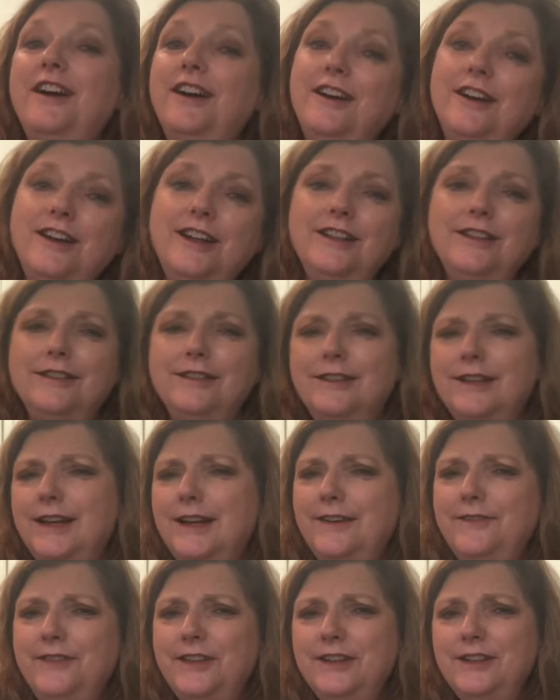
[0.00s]
I
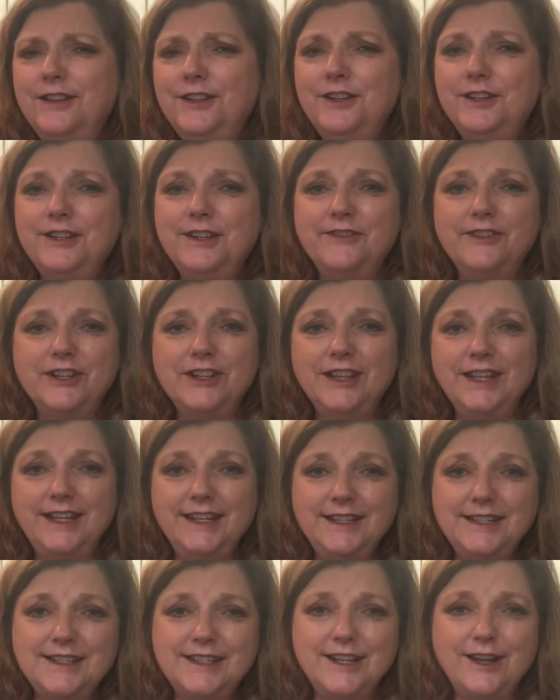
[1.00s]
love the look of a
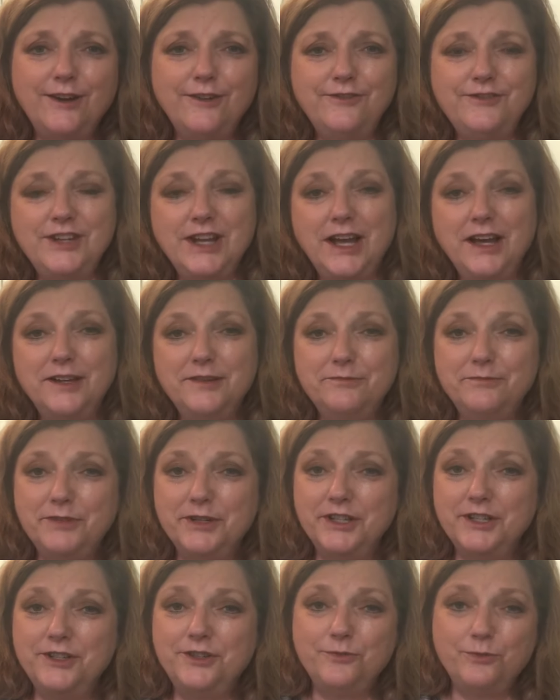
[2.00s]
clean stovetop,
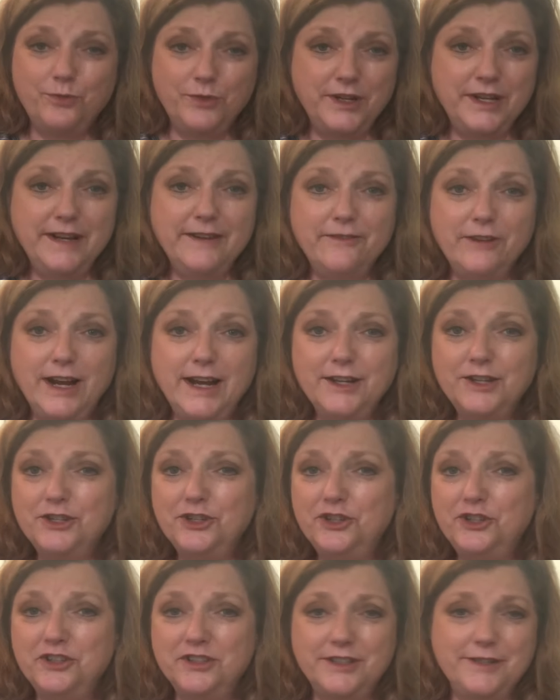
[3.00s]
but whenever I
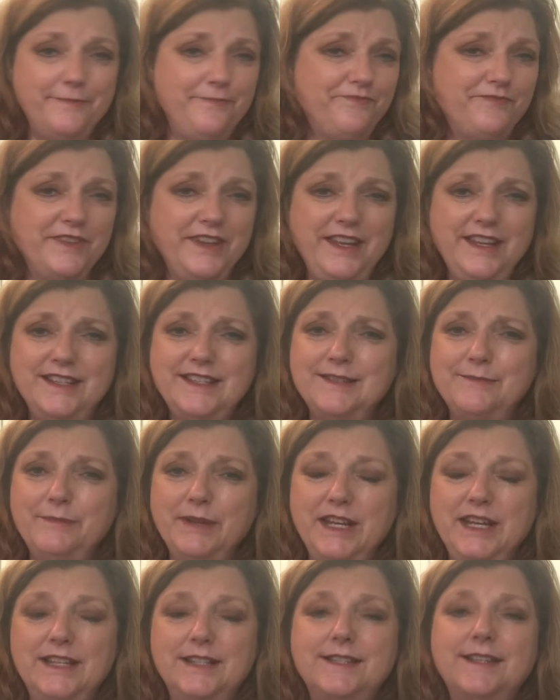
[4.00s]
cook, it's a
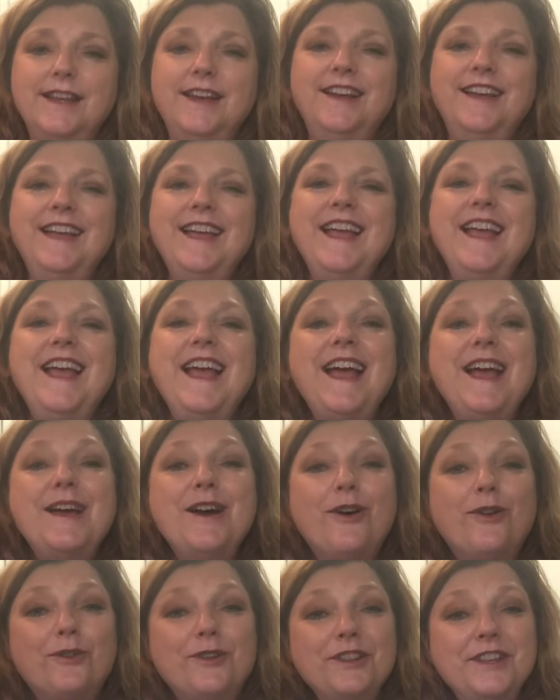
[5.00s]
mess.
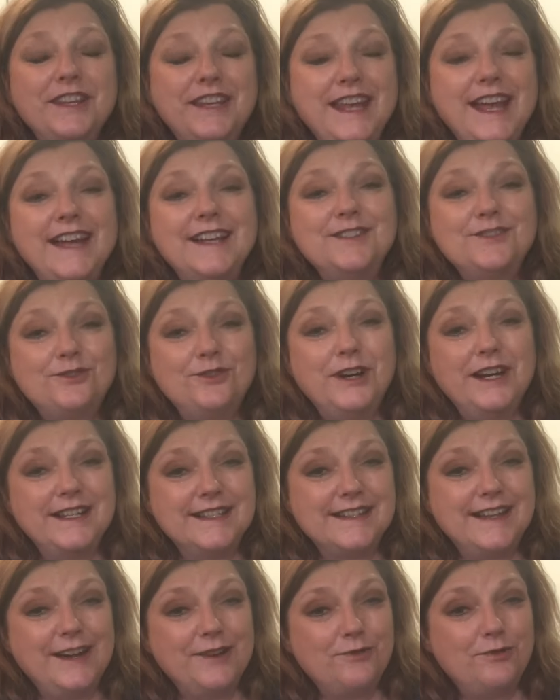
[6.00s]
Or the gas
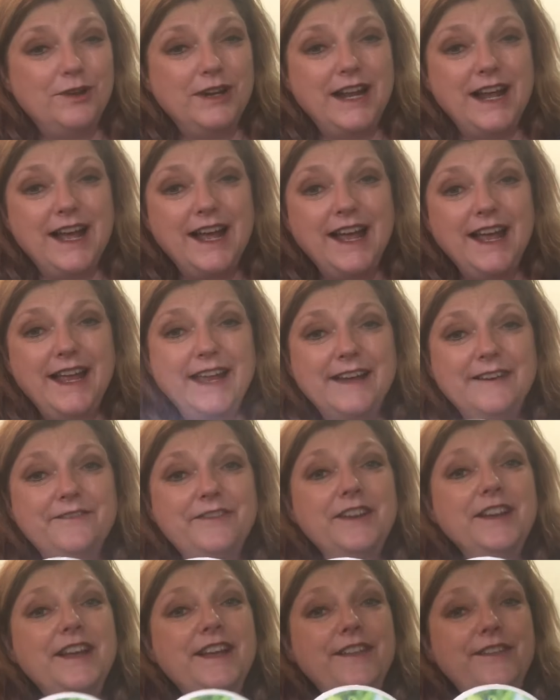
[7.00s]
grates like what I
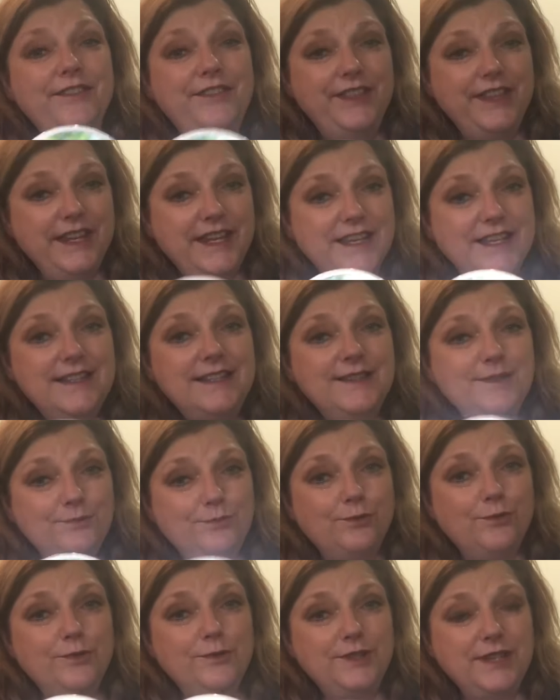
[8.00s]
have, this
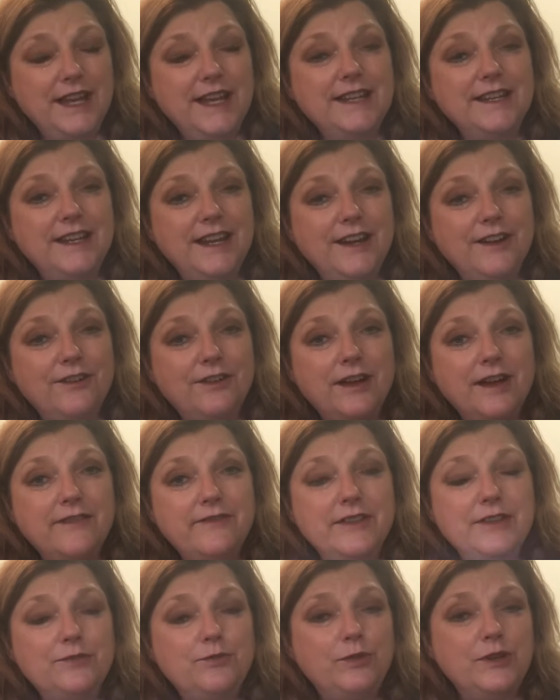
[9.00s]
will take care
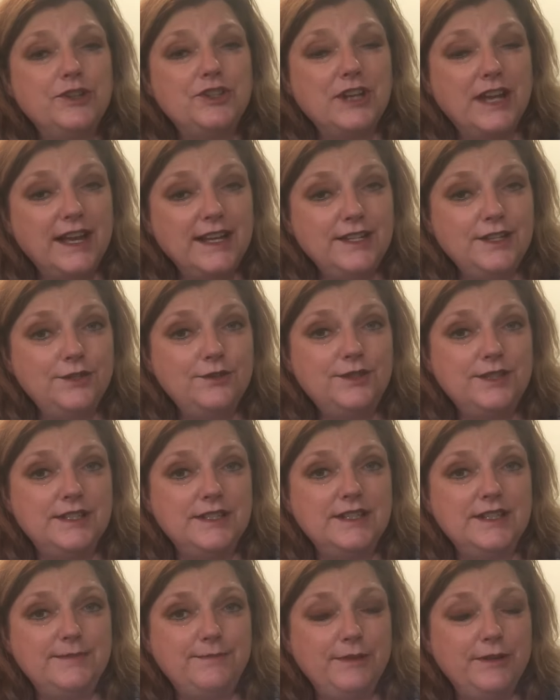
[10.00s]
of it, which I use
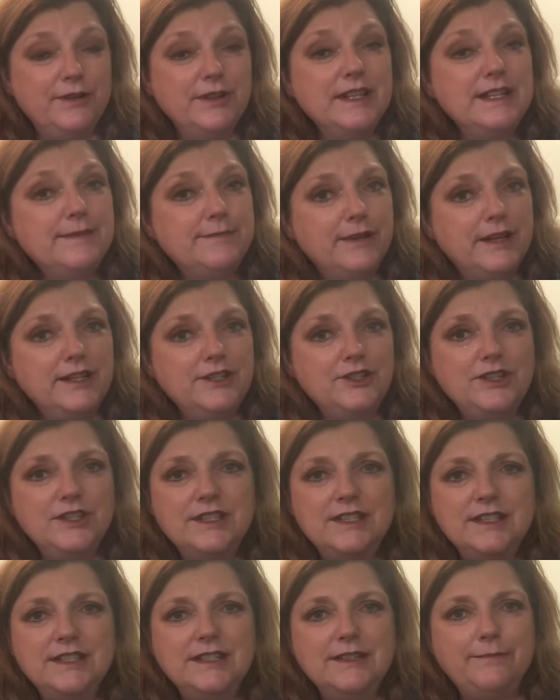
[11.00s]
the Sperry
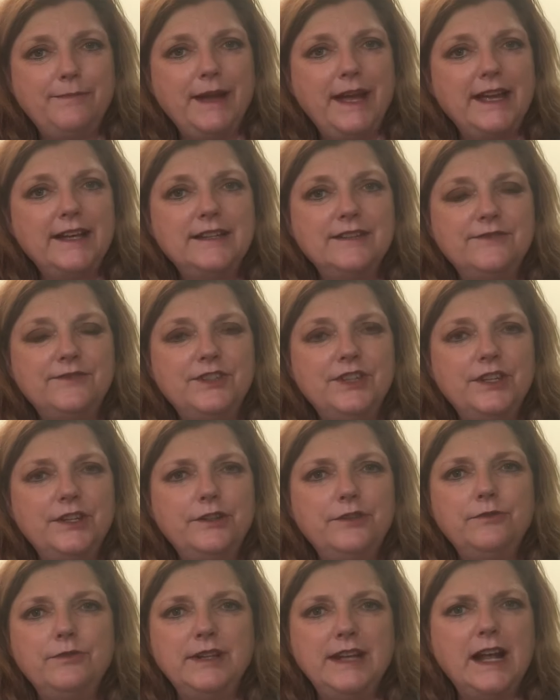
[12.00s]
sponges as a pack of
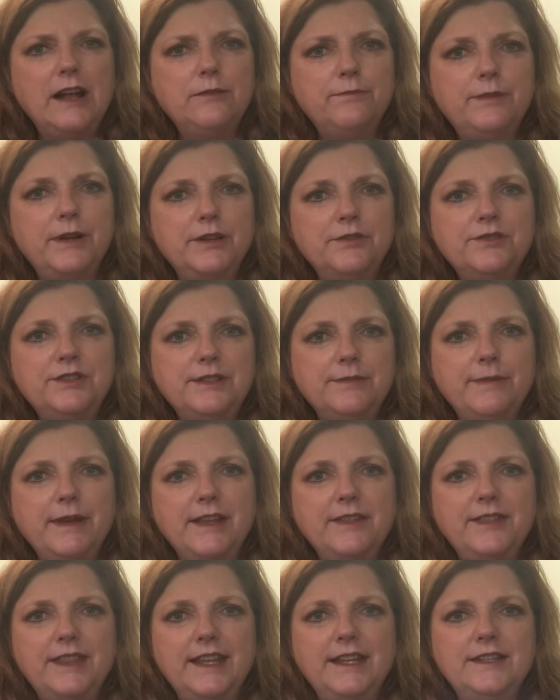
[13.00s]
two, and I'll post
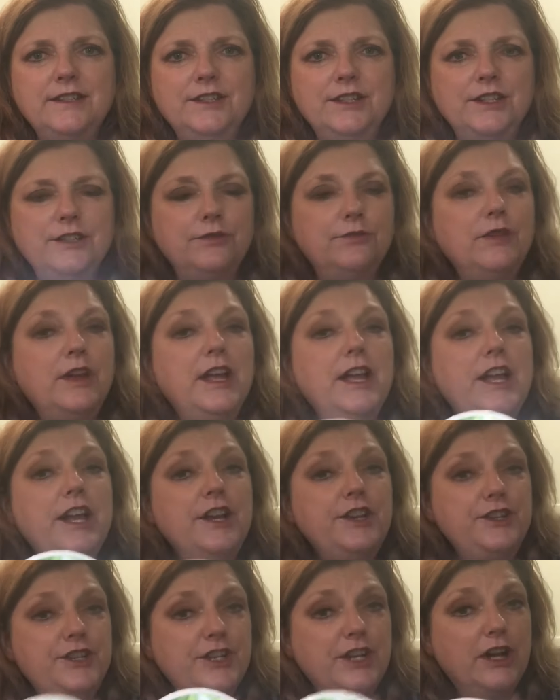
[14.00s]
about that too,
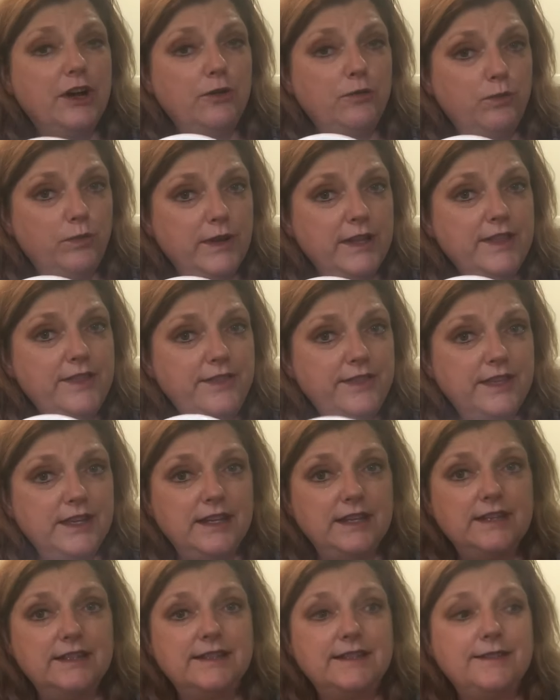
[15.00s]
to go with
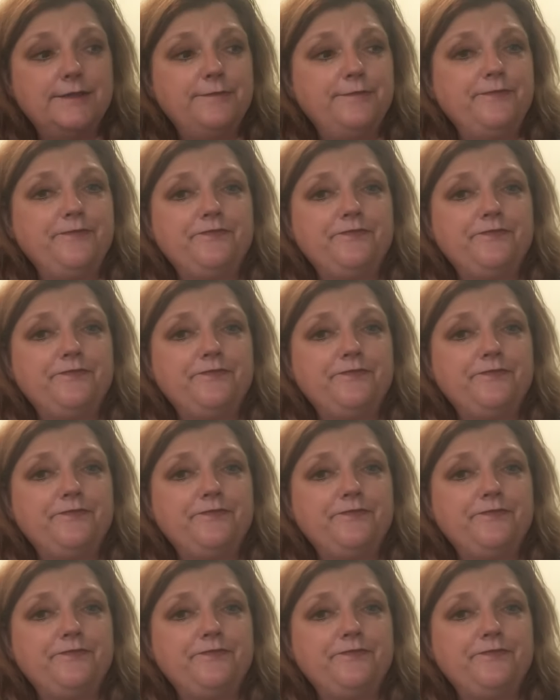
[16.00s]
this.